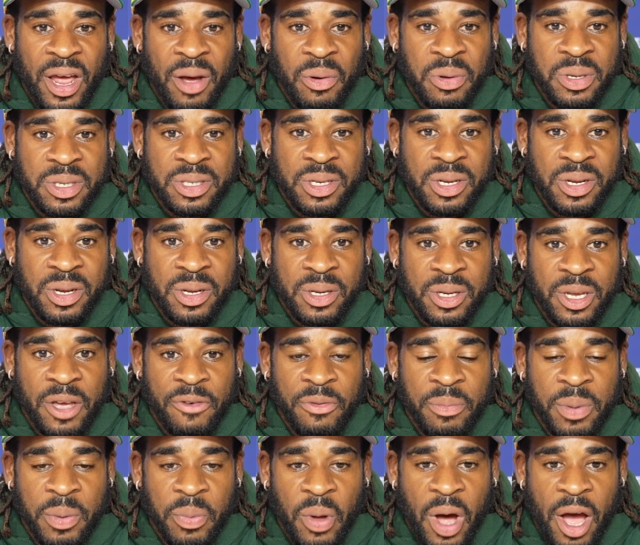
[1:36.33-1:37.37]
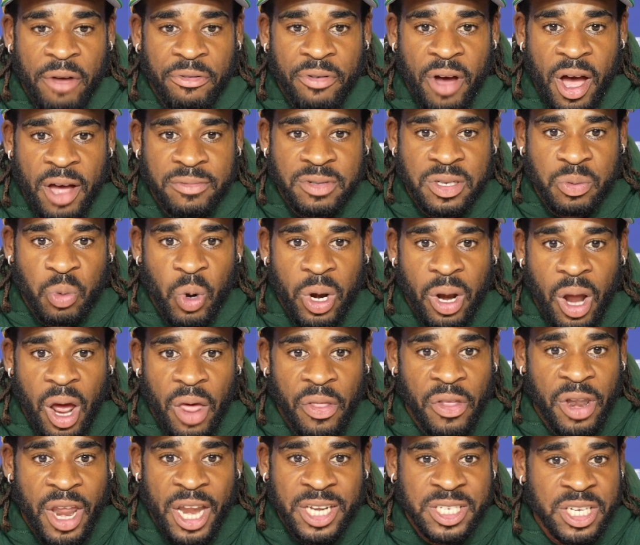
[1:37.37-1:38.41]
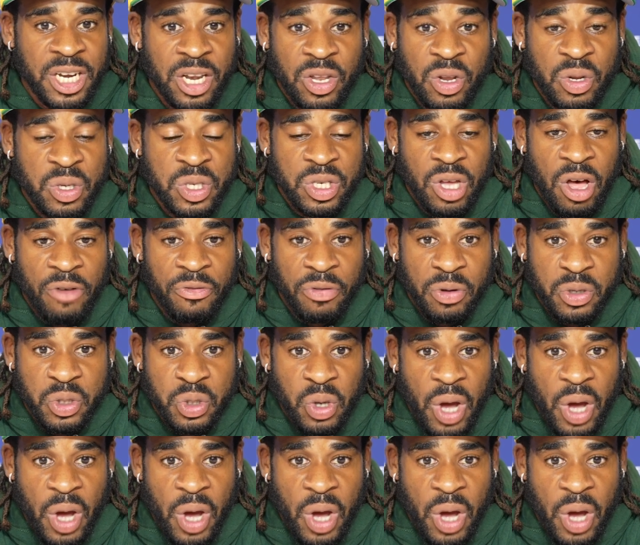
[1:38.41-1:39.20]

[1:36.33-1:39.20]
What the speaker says: I was giving people high fives and whatnot, and then I seen a little scuffle.